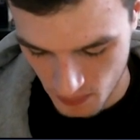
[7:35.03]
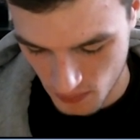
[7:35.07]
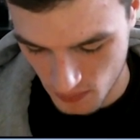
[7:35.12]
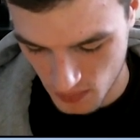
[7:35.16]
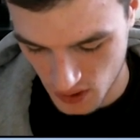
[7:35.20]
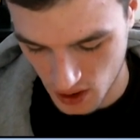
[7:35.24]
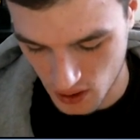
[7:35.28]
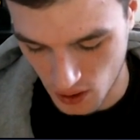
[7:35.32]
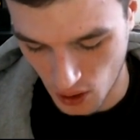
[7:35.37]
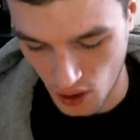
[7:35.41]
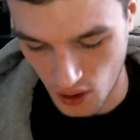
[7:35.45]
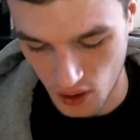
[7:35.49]

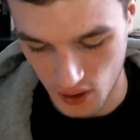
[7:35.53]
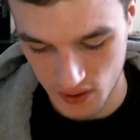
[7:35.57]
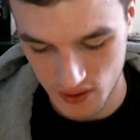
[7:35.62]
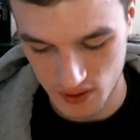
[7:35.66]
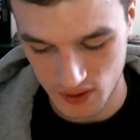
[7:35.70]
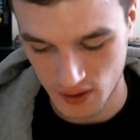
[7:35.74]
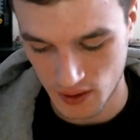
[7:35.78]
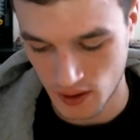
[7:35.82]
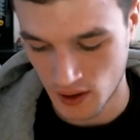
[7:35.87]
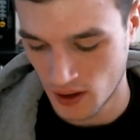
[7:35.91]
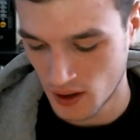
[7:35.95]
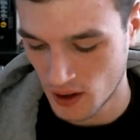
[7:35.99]

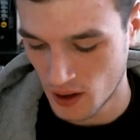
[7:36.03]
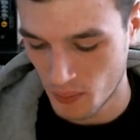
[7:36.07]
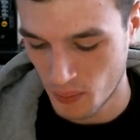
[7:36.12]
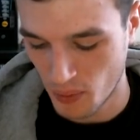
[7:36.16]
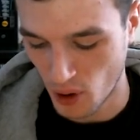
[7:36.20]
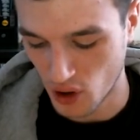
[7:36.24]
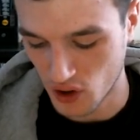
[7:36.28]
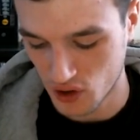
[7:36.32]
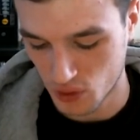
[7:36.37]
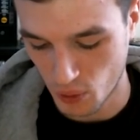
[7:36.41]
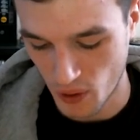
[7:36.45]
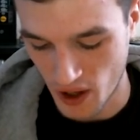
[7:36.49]
because
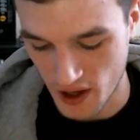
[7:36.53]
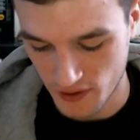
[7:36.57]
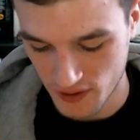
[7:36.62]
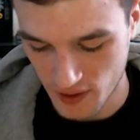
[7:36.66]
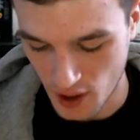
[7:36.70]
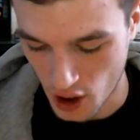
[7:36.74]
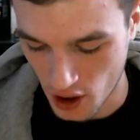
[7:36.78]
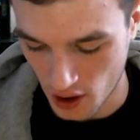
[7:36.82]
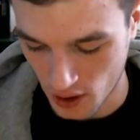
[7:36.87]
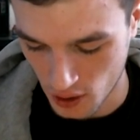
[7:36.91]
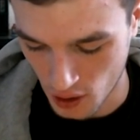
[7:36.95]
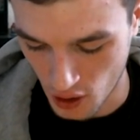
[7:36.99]
boss wave
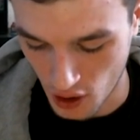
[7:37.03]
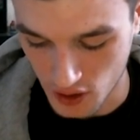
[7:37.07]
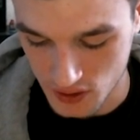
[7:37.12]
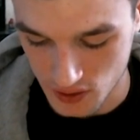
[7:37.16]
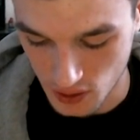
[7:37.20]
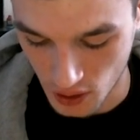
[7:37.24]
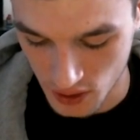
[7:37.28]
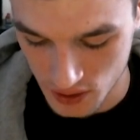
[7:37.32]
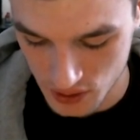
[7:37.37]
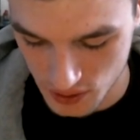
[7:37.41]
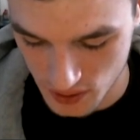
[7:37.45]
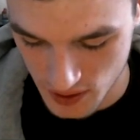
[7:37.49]
locks
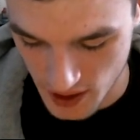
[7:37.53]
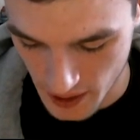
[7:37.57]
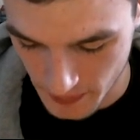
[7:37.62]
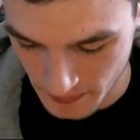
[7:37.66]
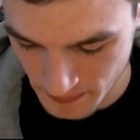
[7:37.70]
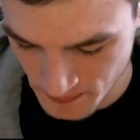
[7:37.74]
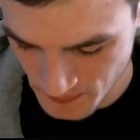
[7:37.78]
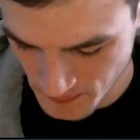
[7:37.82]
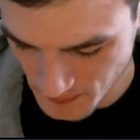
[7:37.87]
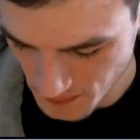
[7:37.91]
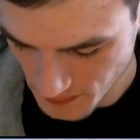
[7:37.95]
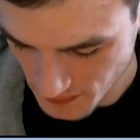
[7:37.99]
onto
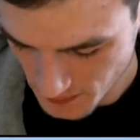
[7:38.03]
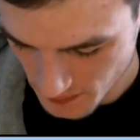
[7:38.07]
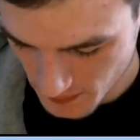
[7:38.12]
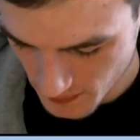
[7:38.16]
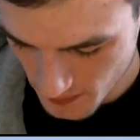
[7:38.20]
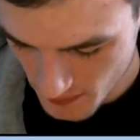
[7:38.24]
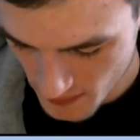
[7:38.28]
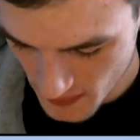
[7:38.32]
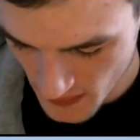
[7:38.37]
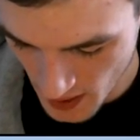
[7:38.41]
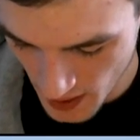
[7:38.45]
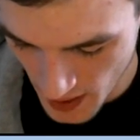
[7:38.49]
them.
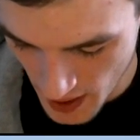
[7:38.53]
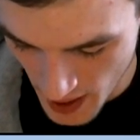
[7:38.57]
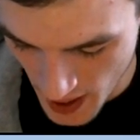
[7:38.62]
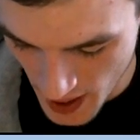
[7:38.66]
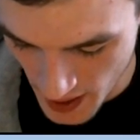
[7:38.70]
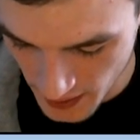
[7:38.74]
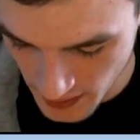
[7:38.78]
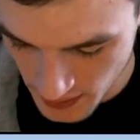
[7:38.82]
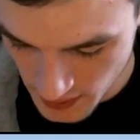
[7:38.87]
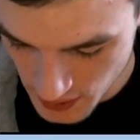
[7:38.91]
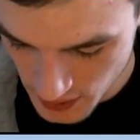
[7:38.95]
And